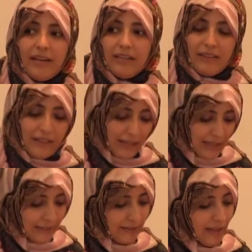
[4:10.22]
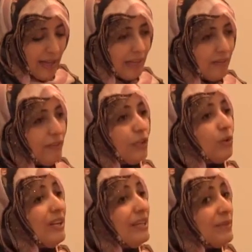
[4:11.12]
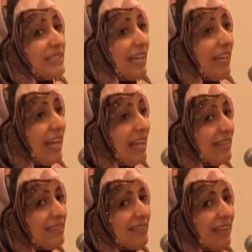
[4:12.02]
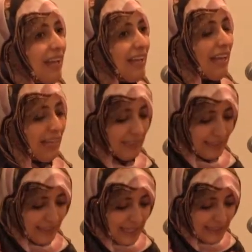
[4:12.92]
provide greetings to all the women